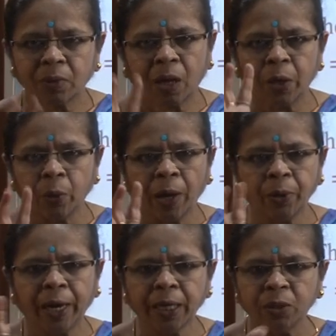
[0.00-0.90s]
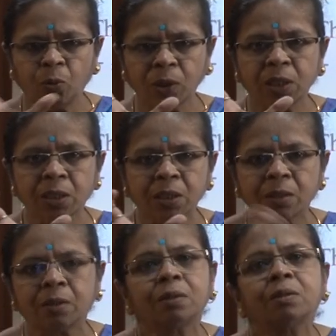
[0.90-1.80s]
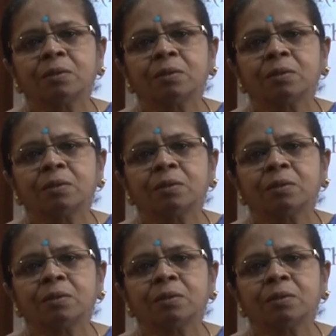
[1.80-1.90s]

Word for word: Are you, are you getting what this uh,